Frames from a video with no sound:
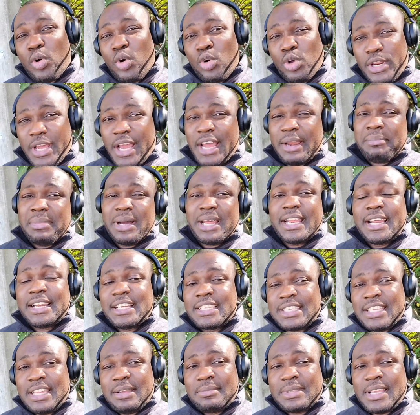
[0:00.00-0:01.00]
good and bad
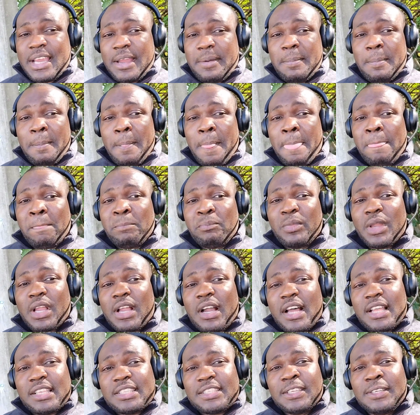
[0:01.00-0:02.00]
at the same time,
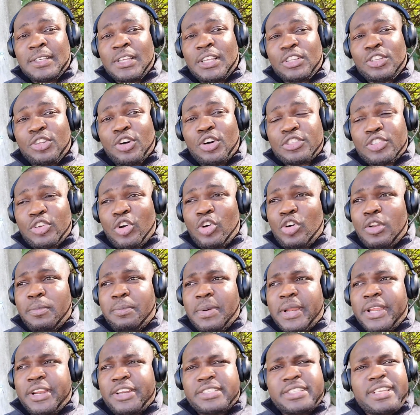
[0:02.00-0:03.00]
because those
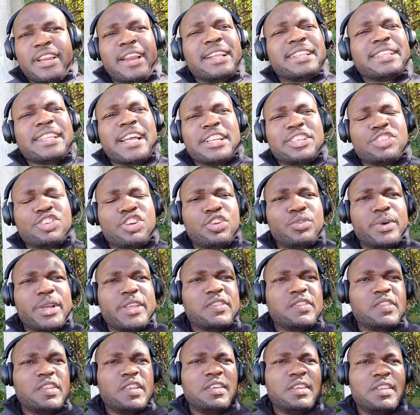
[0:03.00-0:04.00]
old players, they're attached to the
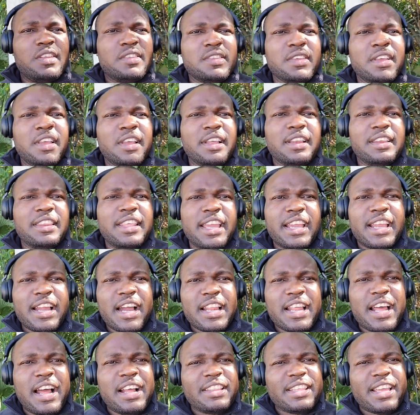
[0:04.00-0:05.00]
West Indies. They
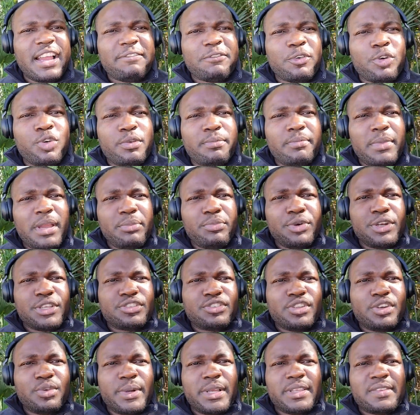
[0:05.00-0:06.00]
have good
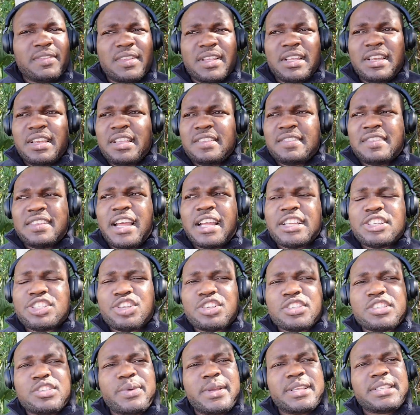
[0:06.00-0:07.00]
memories to the West Indies, not
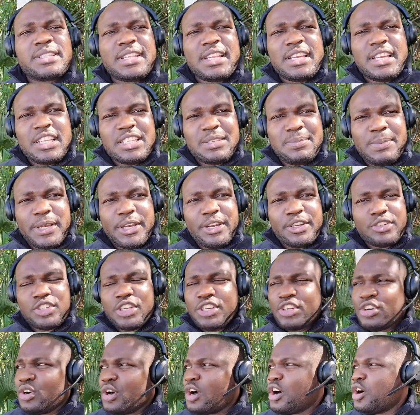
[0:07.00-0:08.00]
just West Indies
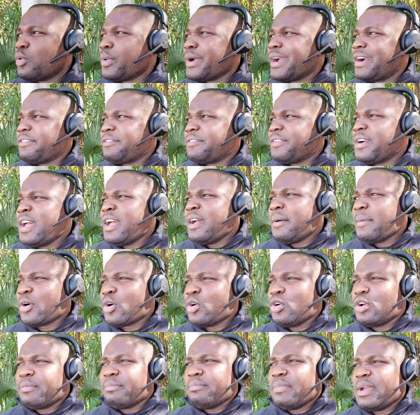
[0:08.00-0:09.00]
players. You know how we have
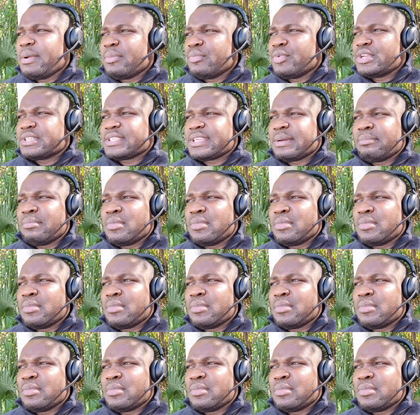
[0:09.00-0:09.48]
good memories